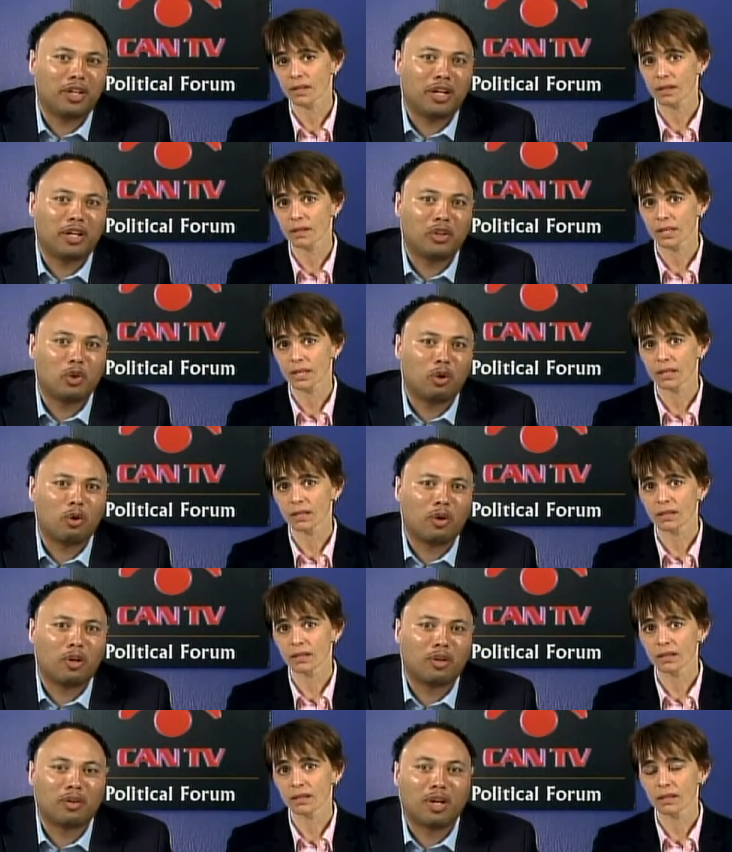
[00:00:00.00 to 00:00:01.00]
Speaker 1: uh,
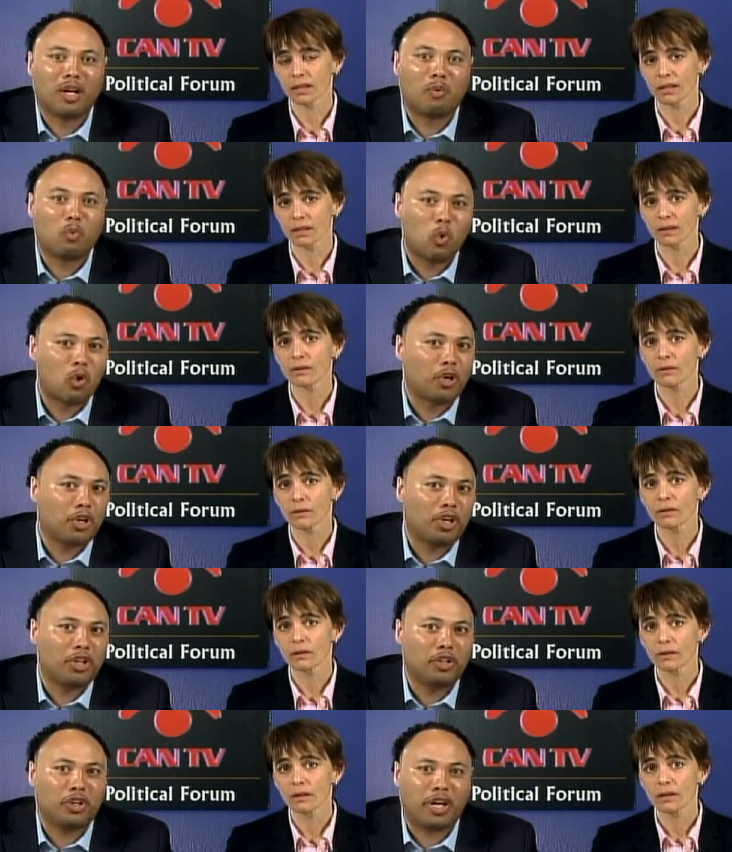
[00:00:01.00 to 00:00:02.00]
your uh, ward or
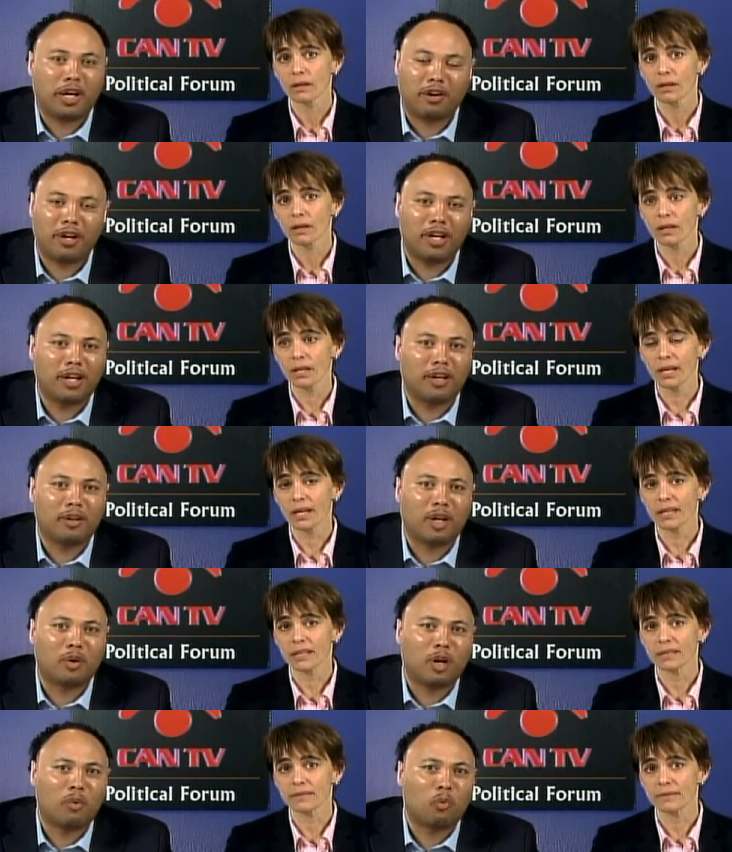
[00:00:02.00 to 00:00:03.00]
in your area,
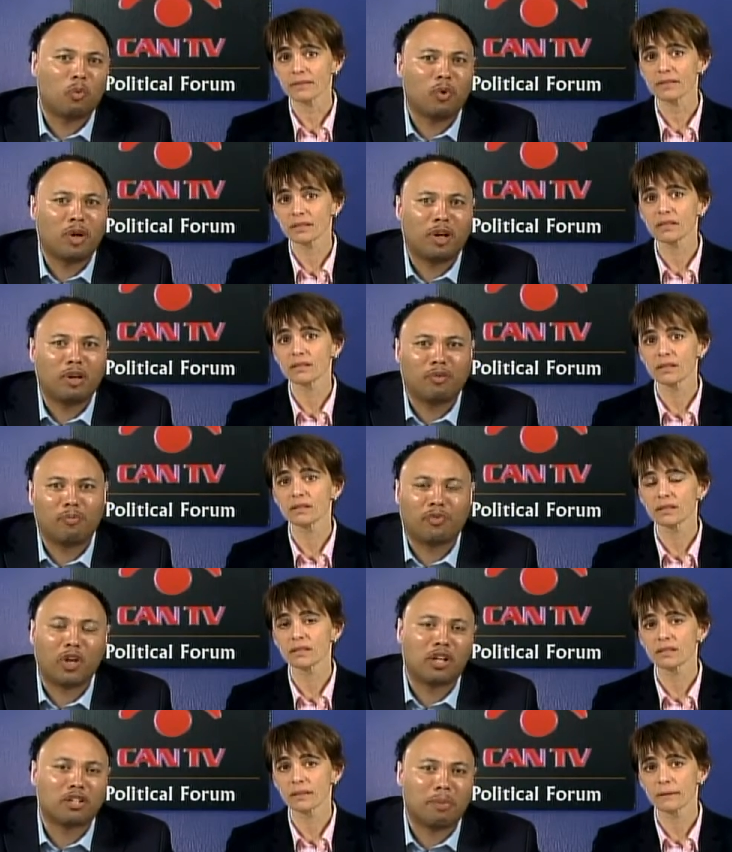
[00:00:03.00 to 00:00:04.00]
yeah. and, and, and
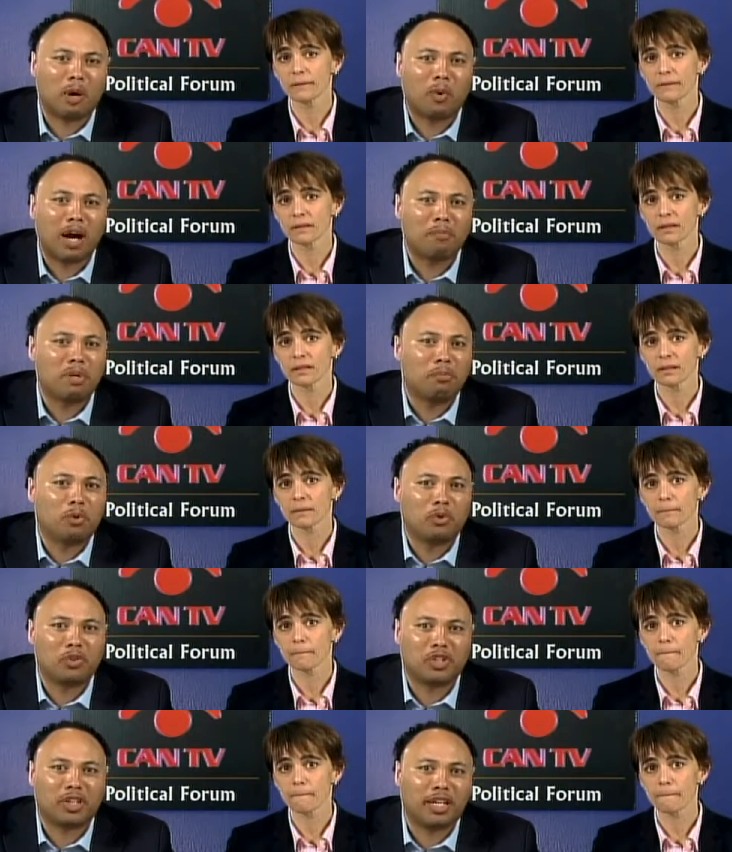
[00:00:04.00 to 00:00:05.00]
thoughts about why people
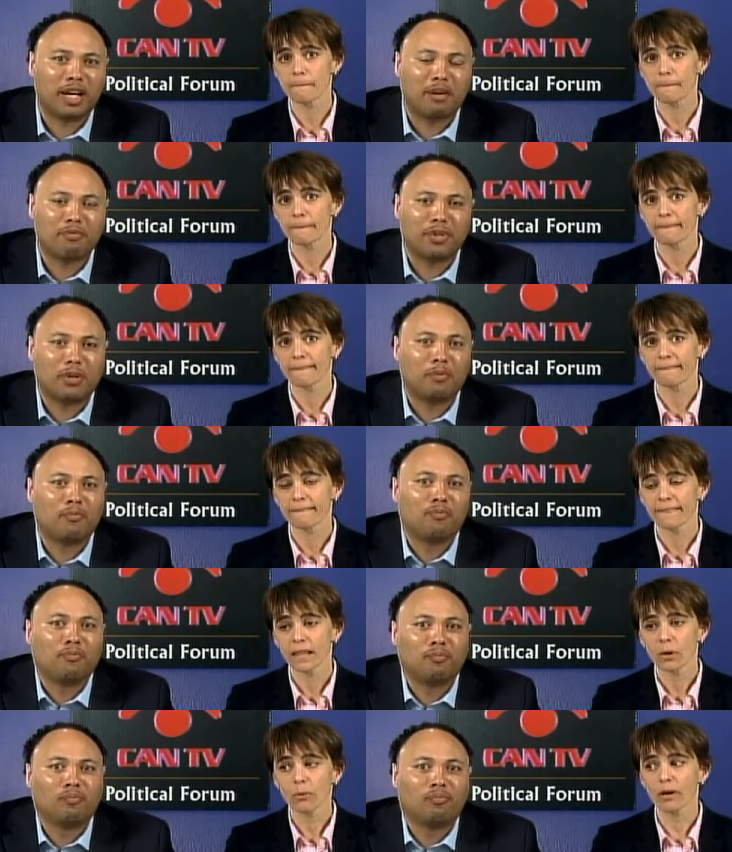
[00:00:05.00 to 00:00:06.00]
should get out and vote?
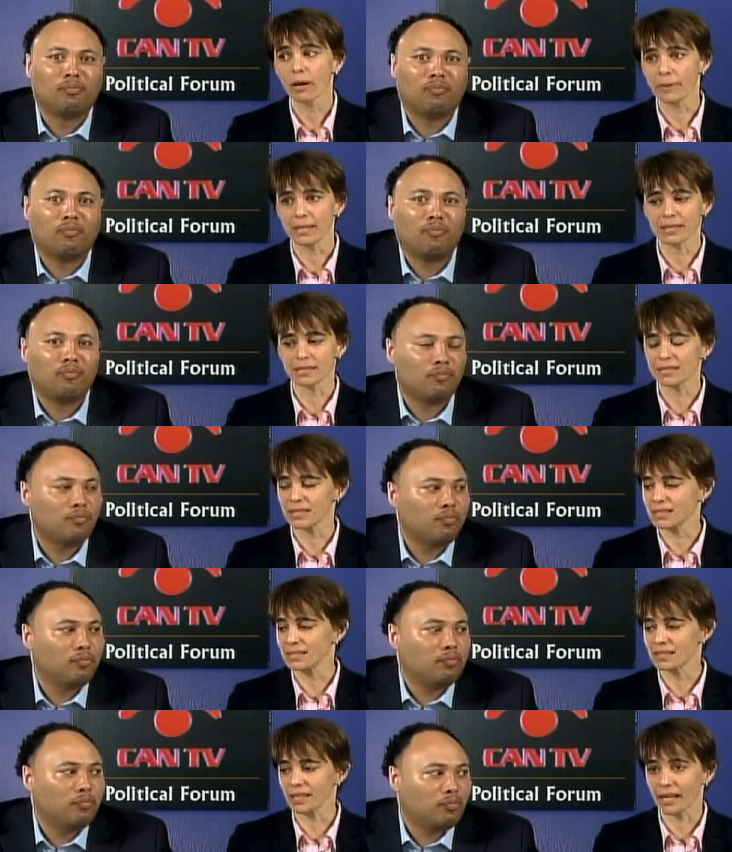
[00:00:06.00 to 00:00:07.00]
Speaker 2: Well, I mean, it's
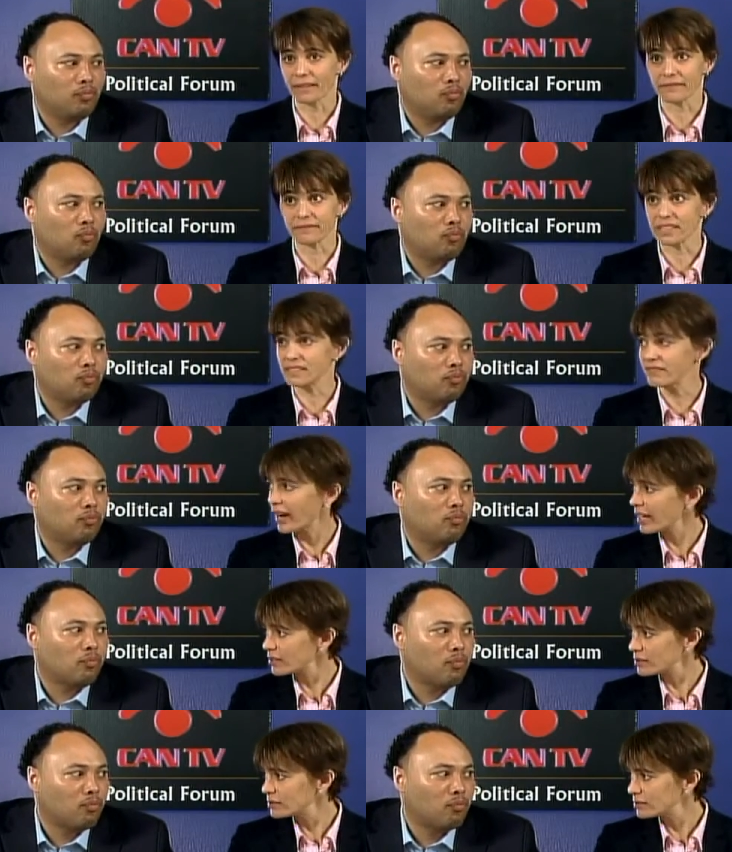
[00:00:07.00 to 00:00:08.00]
it's like it's
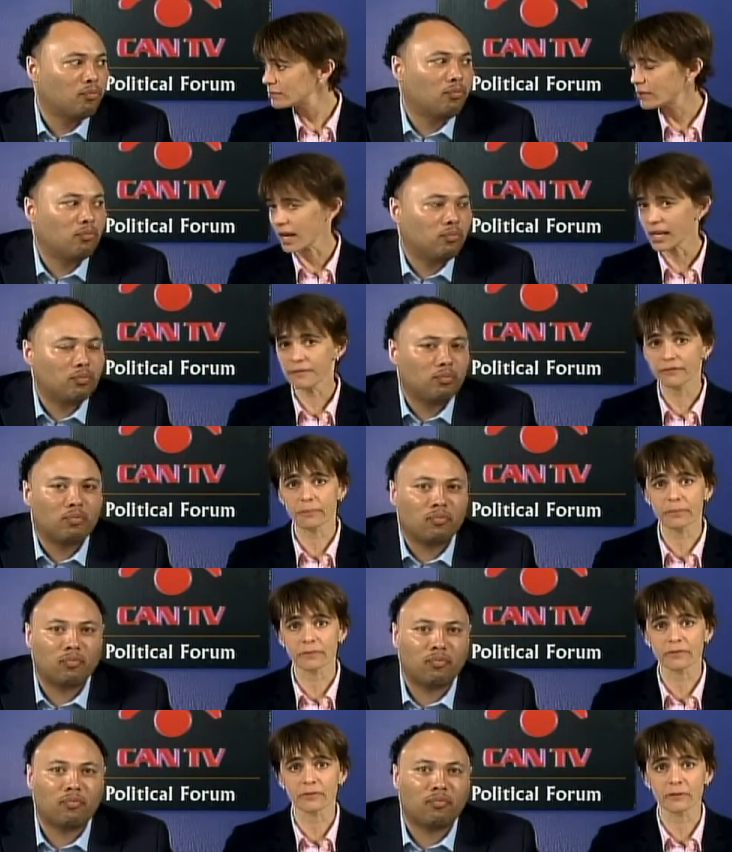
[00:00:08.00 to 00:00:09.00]
vital right? For
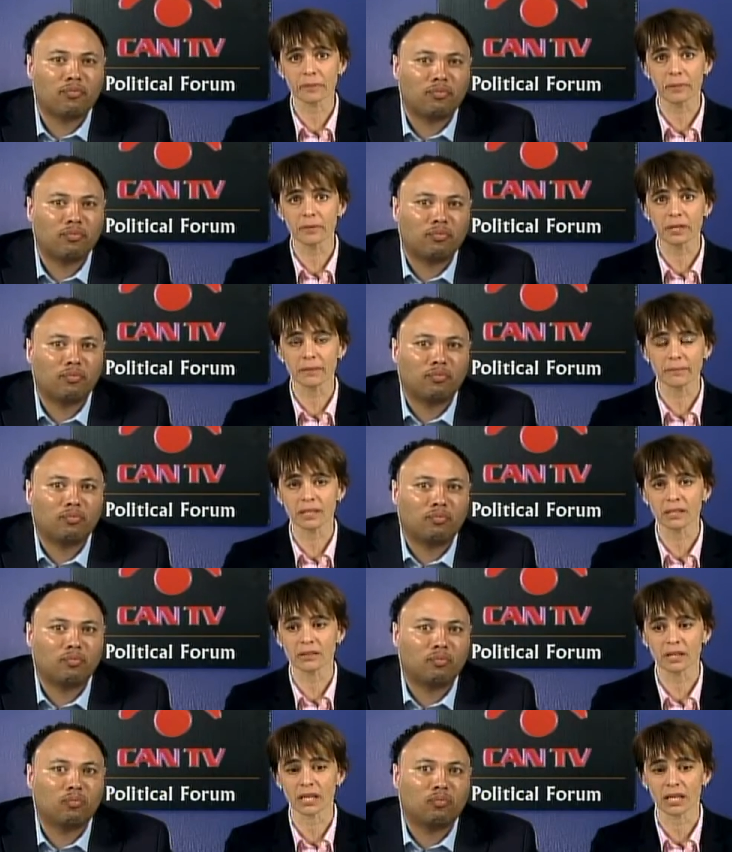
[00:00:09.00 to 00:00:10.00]
for people to you know
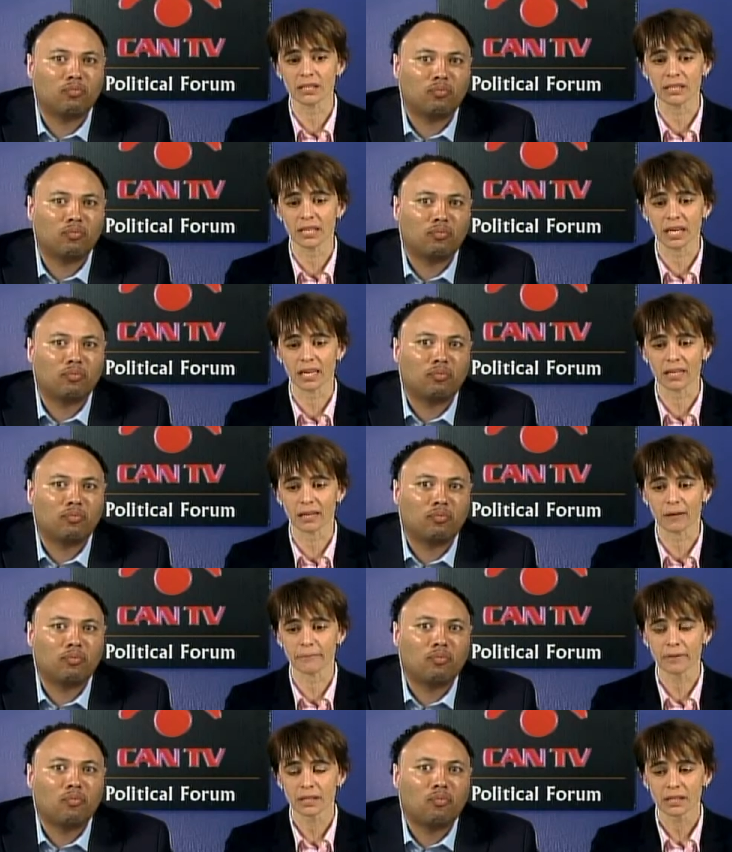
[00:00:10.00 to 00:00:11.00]
engage in that,
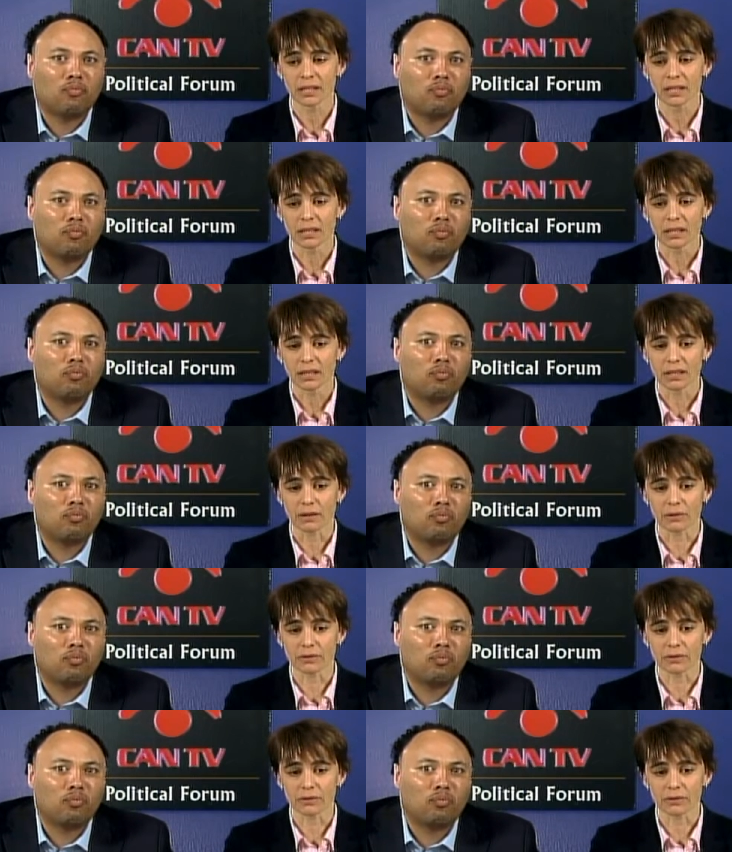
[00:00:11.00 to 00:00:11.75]
um, you know,